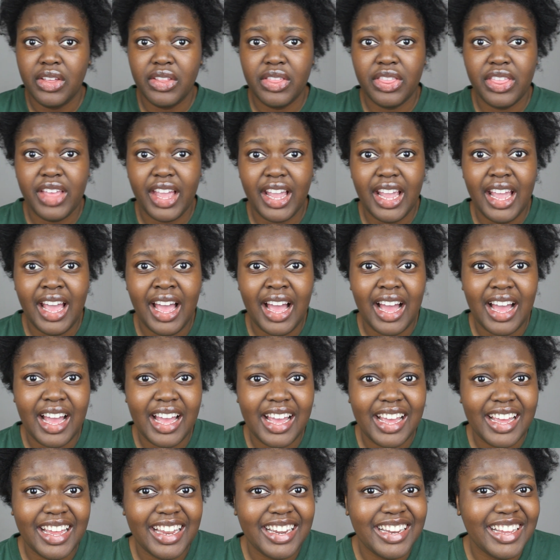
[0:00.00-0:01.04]
they
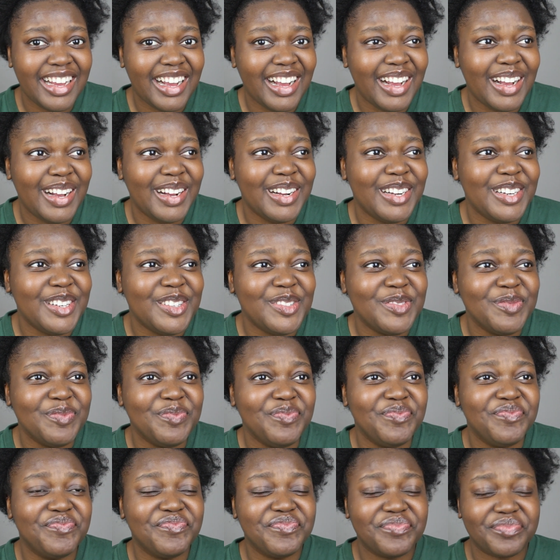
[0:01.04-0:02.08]
had
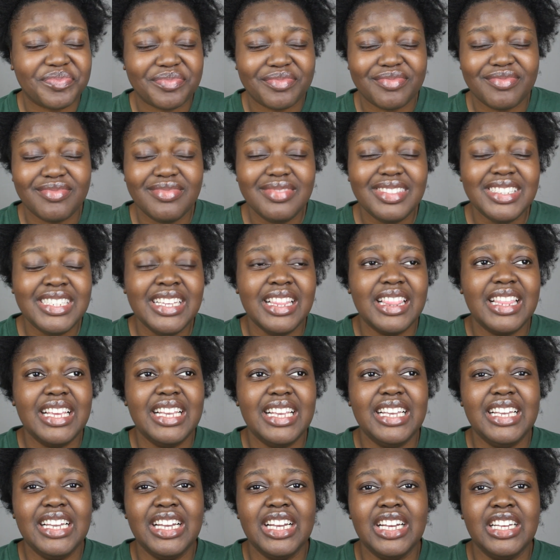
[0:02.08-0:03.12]

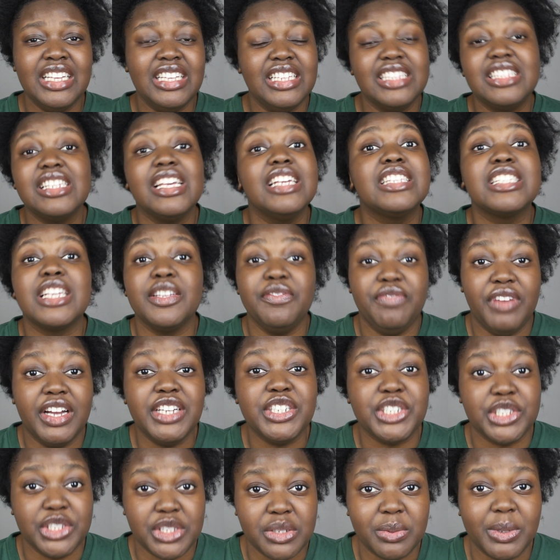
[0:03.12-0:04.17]
it's
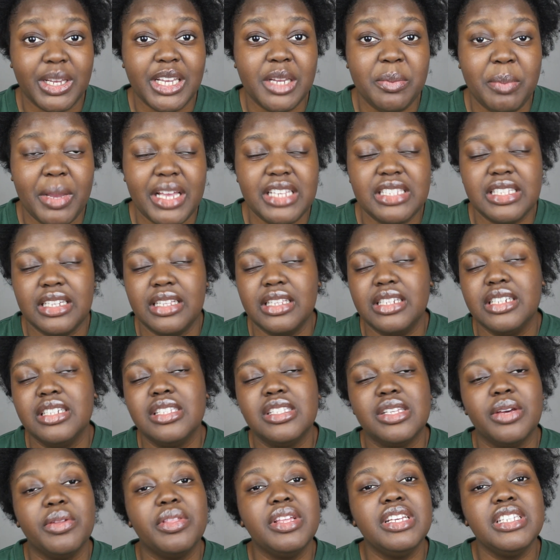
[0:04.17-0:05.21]
confessions week, basically.
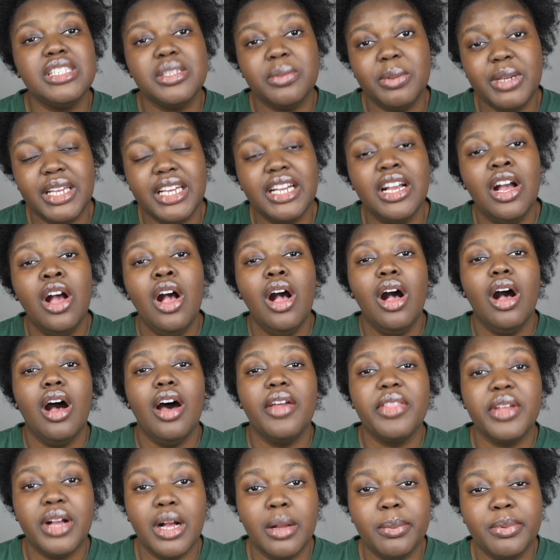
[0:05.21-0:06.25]
So this week,
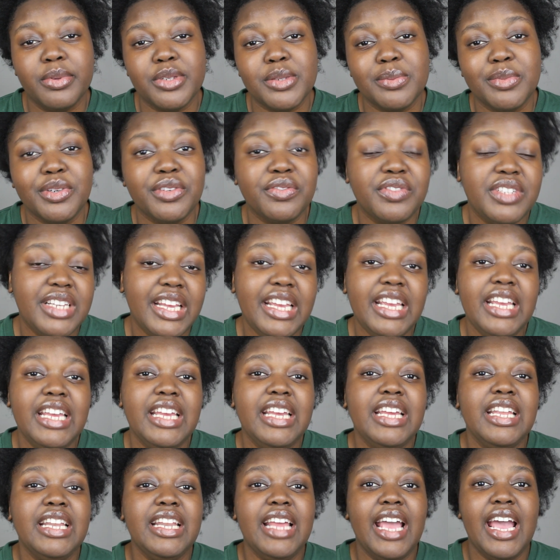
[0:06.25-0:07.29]
all the couples moved
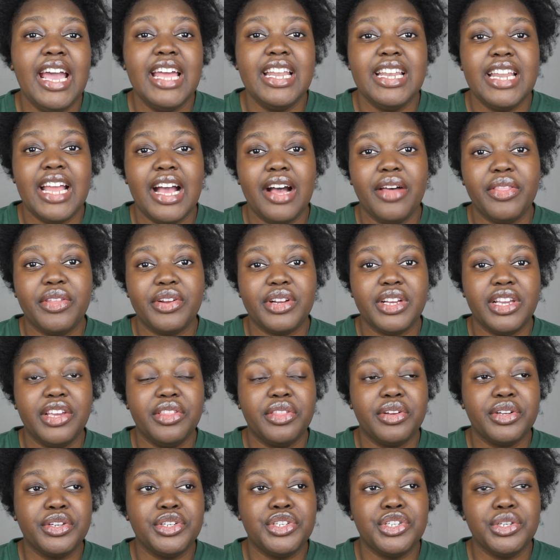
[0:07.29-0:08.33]
in, and now they're
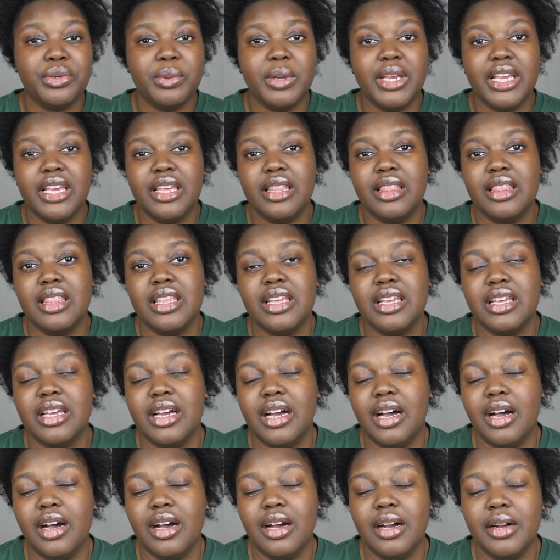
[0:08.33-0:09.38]
either doing
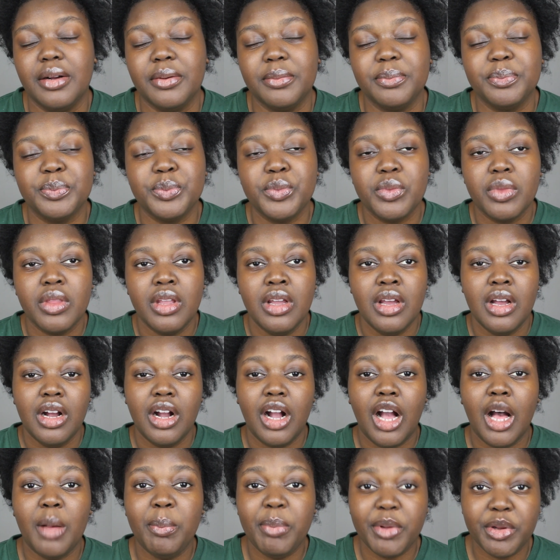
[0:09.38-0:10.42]
the
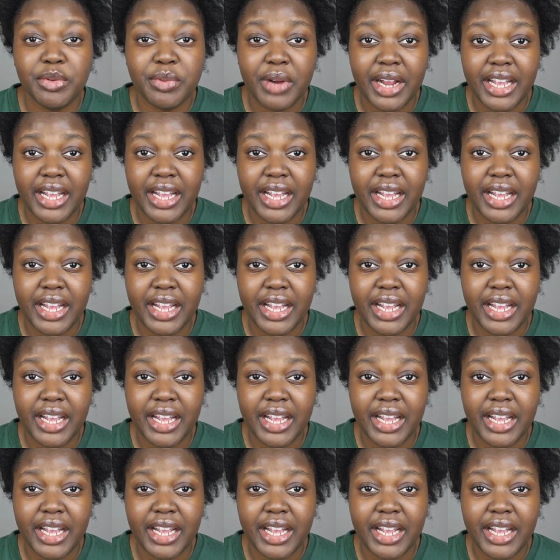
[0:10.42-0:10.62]
couple